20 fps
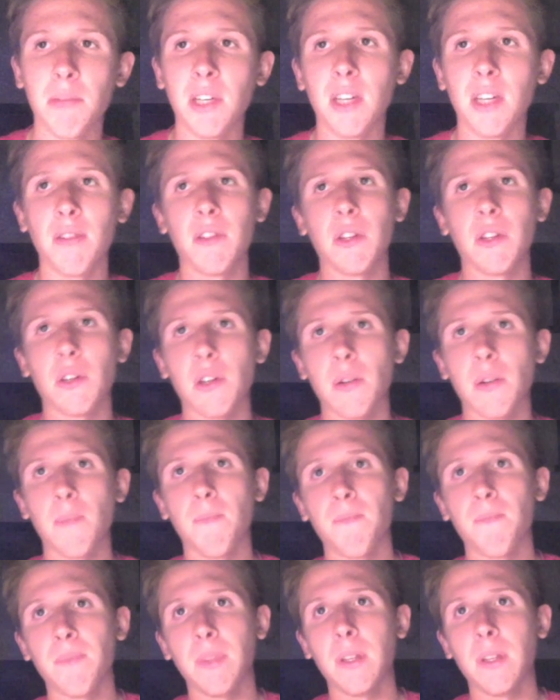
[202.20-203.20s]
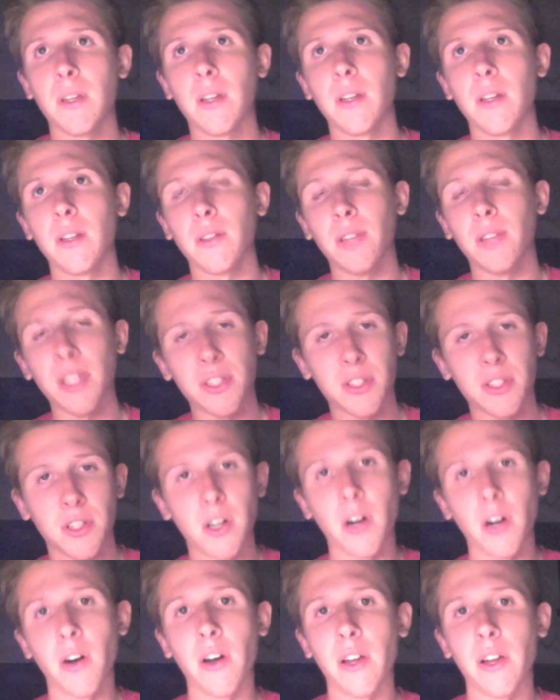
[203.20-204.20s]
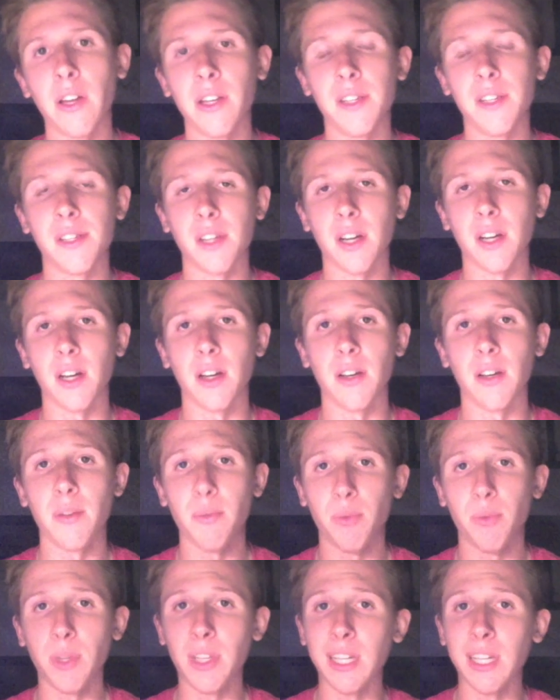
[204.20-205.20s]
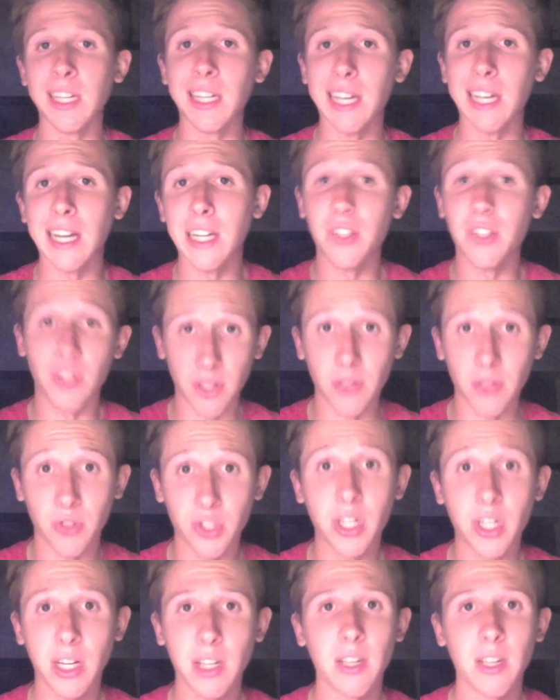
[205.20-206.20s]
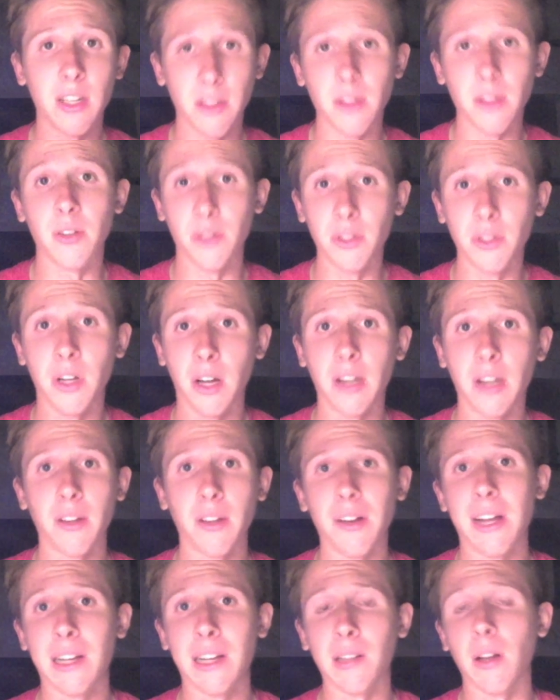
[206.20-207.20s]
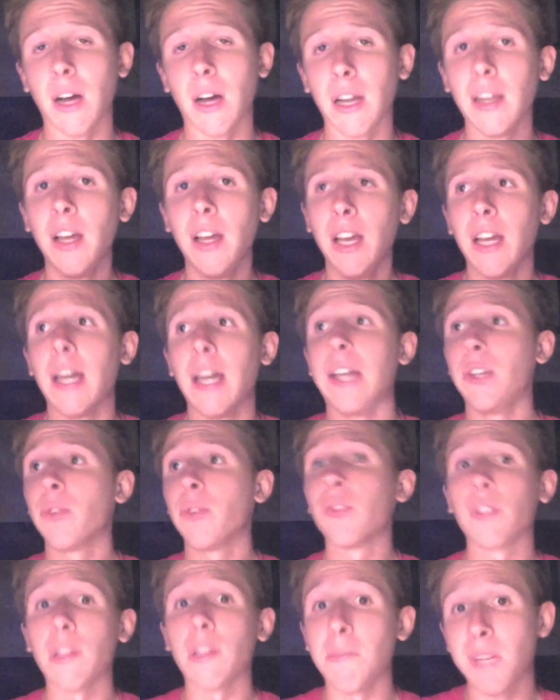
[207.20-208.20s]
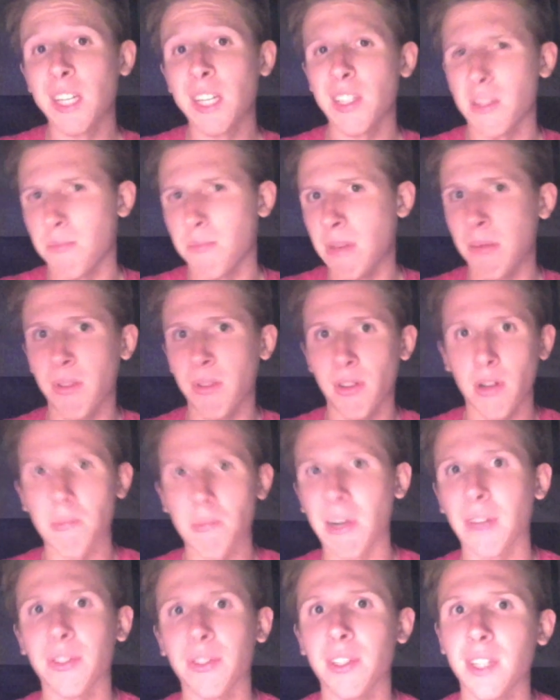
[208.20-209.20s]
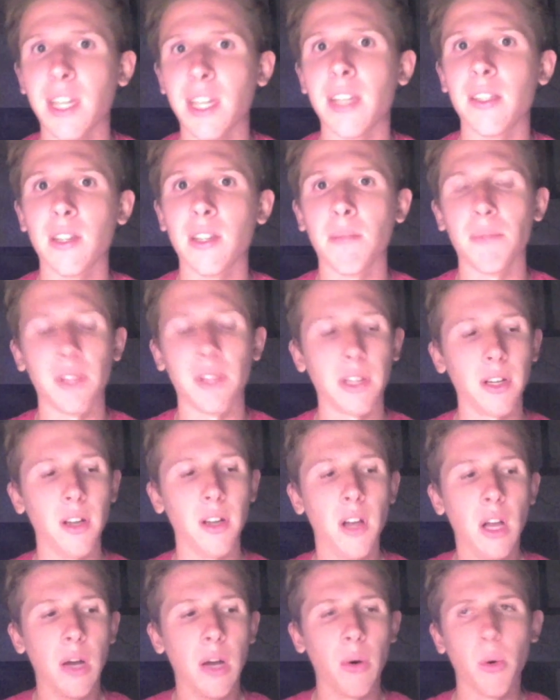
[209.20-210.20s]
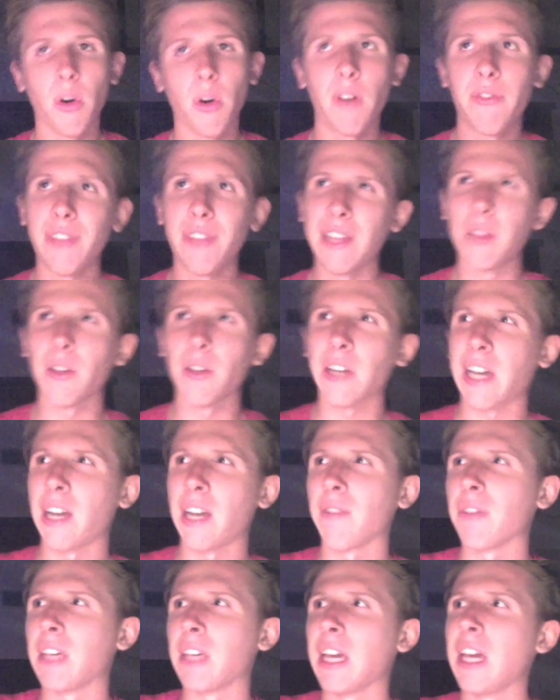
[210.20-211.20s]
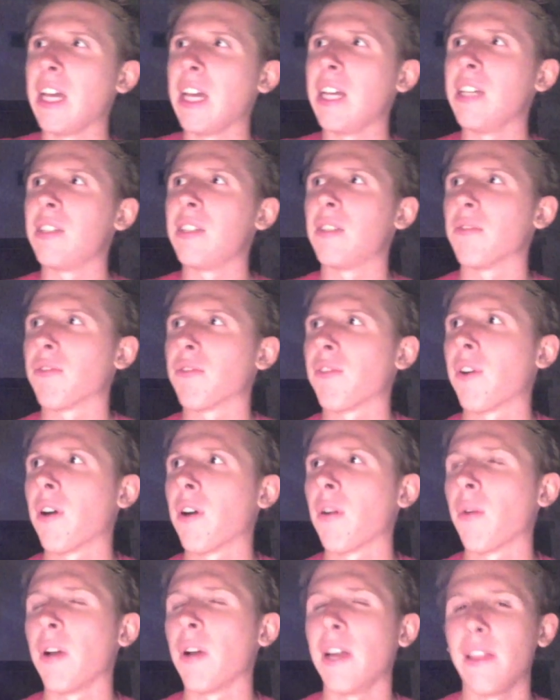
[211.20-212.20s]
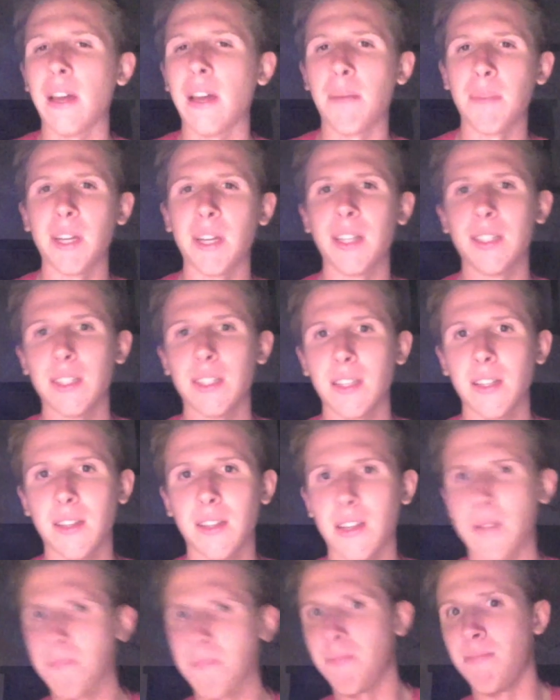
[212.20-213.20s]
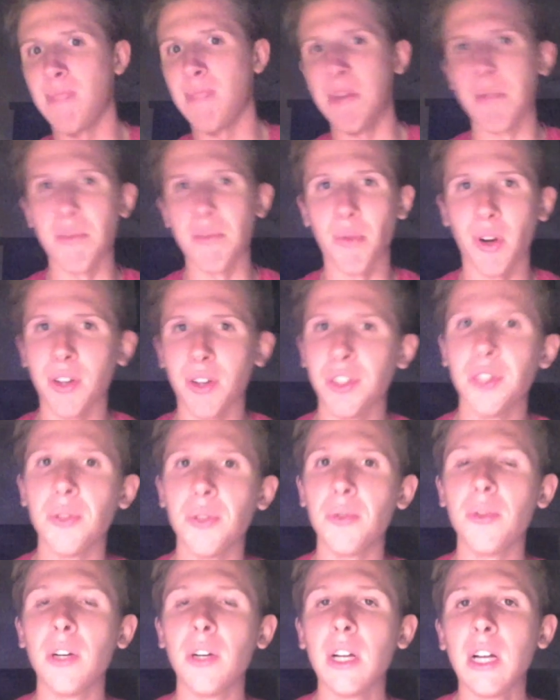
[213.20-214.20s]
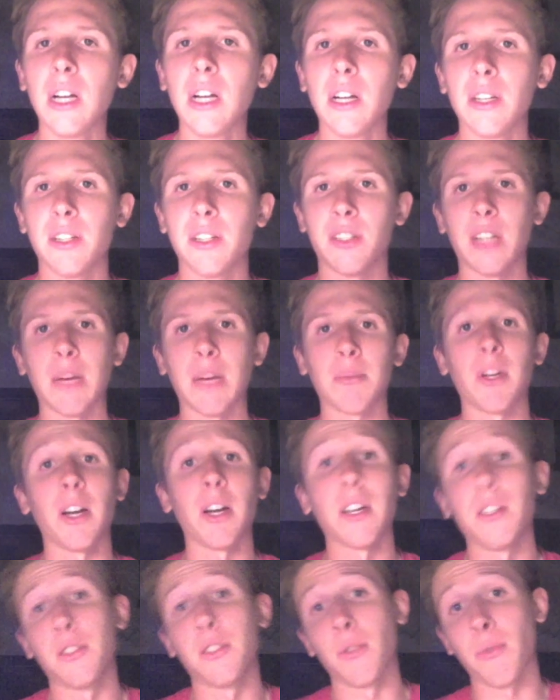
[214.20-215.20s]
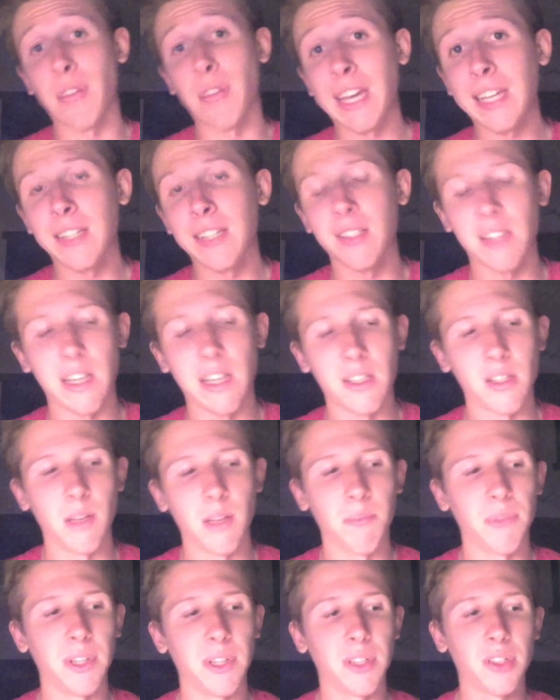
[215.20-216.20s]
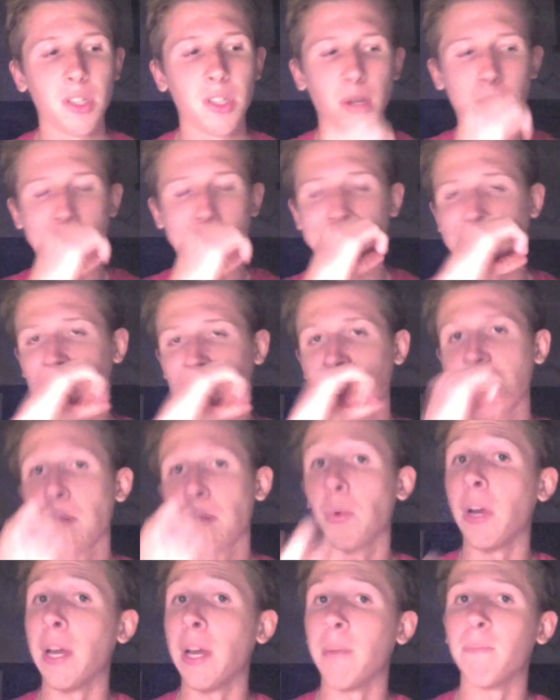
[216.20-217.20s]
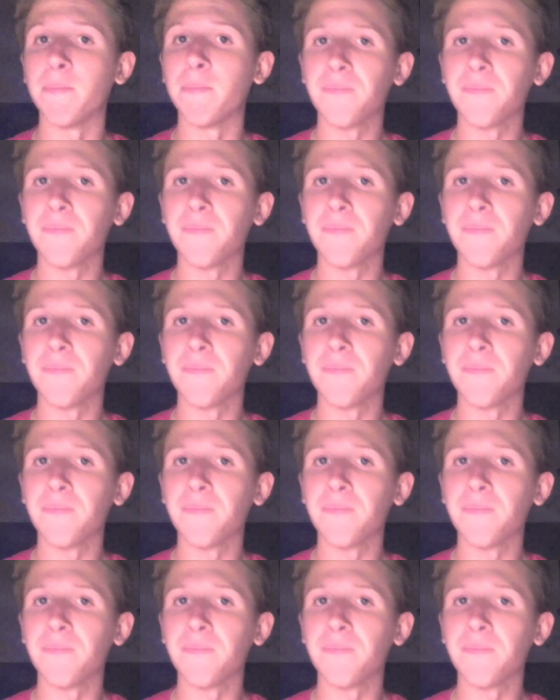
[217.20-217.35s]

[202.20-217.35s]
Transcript: if your listener is really engaged and they're nodding their head a lot. It usually means that maybe they're about to say something, or if they look kind of gazed and far away, that means that they maybe want you to stop talking so they can say something. So that's kind of the way